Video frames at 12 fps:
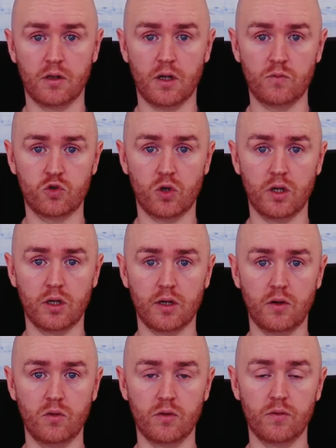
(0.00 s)
I'm trying
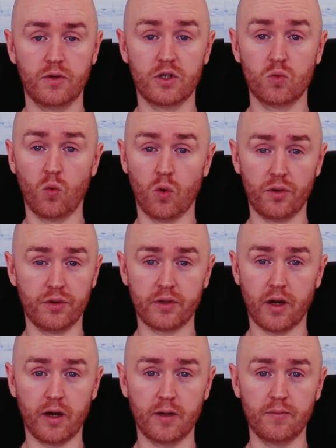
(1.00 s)
out. This one
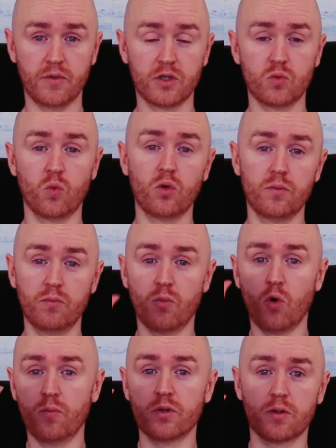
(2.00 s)
time, this one
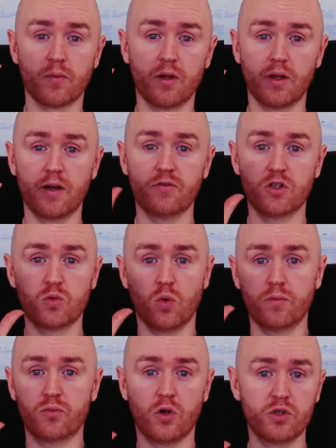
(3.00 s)
moment of my life, this
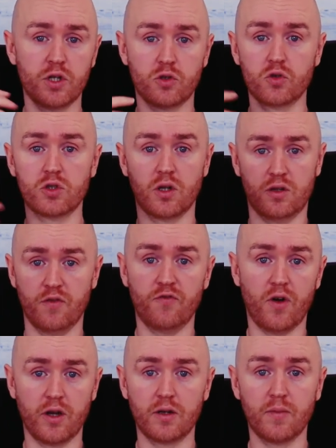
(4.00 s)
one project does not
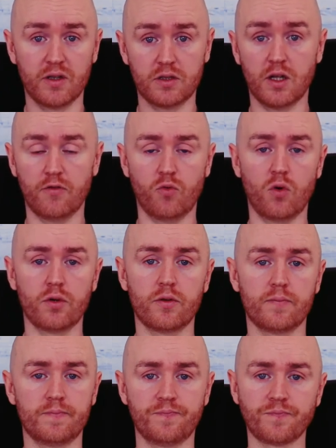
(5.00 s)
define my self-worth
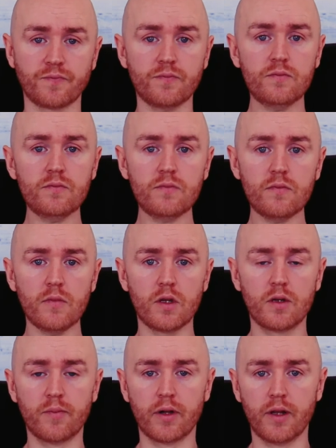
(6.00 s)

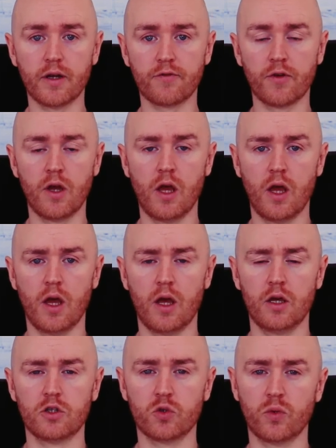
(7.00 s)
in my life.
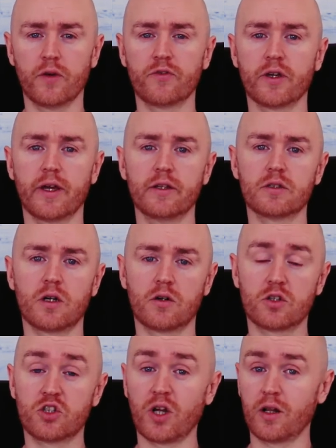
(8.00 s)
So we have to again
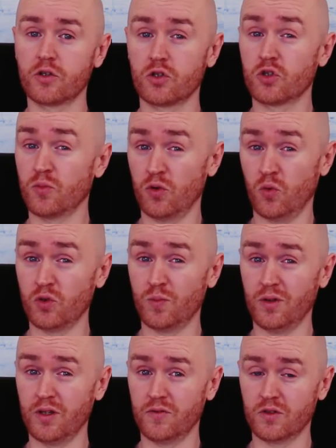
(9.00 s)
start challenging some of those
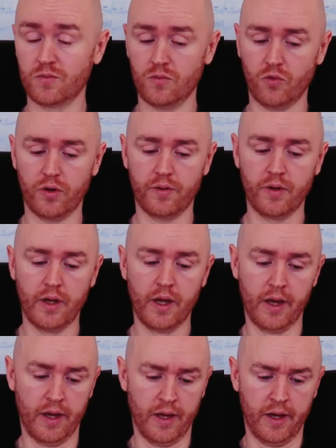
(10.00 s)
beliefs, right?
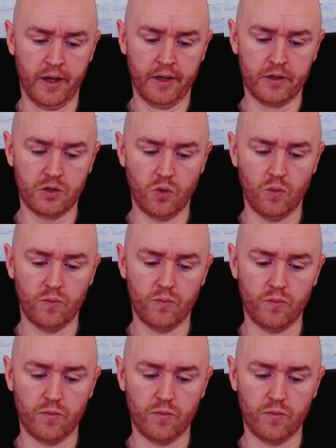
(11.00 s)
So